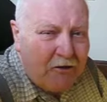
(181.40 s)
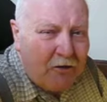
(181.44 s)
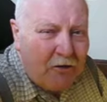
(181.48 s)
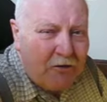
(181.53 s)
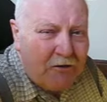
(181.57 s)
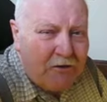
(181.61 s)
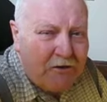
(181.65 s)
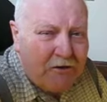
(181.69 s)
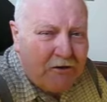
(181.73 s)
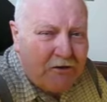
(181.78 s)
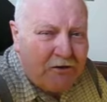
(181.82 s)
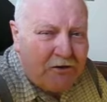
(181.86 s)
not
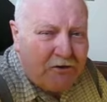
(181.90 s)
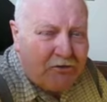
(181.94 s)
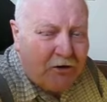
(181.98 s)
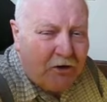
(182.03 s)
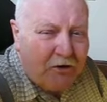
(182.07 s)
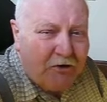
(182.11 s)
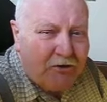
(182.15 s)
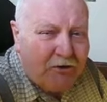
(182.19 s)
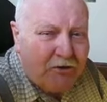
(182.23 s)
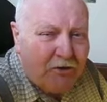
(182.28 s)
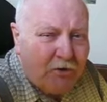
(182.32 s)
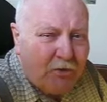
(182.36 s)
an
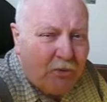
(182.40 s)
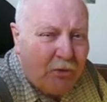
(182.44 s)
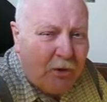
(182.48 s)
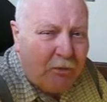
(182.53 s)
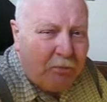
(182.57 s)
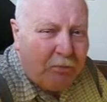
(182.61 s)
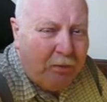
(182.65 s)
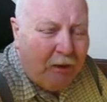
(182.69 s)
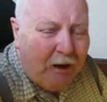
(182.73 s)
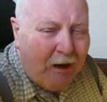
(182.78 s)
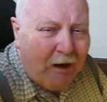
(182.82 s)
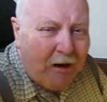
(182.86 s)
instruction to our
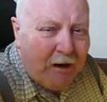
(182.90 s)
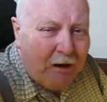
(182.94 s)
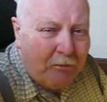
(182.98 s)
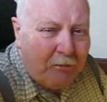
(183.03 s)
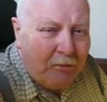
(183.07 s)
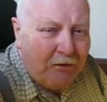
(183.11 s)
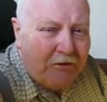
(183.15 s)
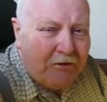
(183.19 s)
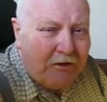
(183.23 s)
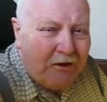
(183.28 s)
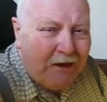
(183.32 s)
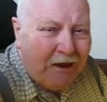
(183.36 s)

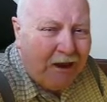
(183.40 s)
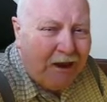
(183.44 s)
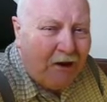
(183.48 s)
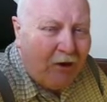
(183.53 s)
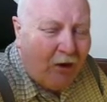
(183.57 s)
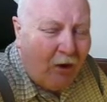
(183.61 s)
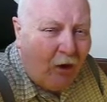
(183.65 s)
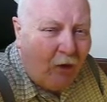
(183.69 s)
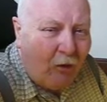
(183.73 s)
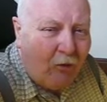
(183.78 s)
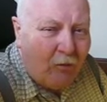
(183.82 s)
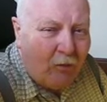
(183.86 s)
Parliament to get
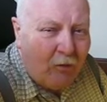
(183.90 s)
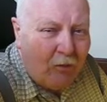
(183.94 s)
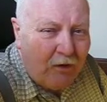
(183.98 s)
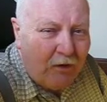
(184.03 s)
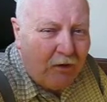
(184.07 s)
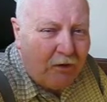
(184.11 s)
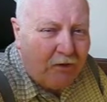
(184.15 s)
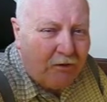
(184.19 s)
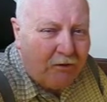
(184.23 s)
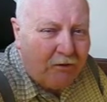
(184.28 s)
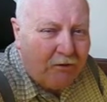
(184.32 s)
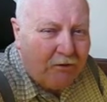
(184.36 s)
on with
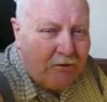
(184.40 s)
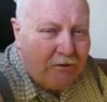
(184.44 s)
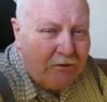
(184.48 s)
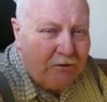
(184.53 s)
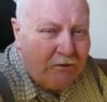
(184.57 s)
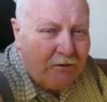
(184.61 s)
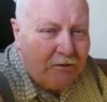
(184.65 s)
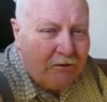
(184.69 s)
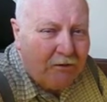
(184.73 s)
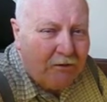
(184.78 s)
it?